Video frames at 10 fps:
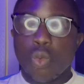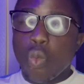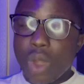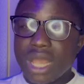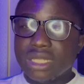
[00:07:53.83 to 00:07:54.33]

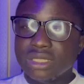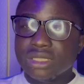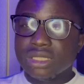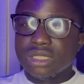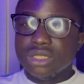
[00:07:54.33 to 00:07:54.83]
when
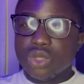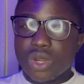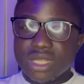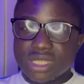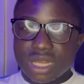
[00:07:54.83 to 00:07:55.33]
your
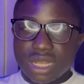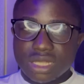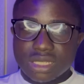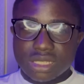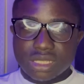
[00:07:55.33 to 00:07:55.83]

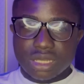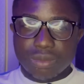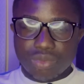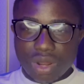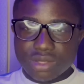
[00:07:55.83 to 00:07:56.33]
internet
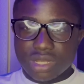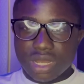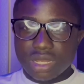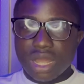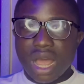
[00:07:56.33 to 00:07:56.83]
browser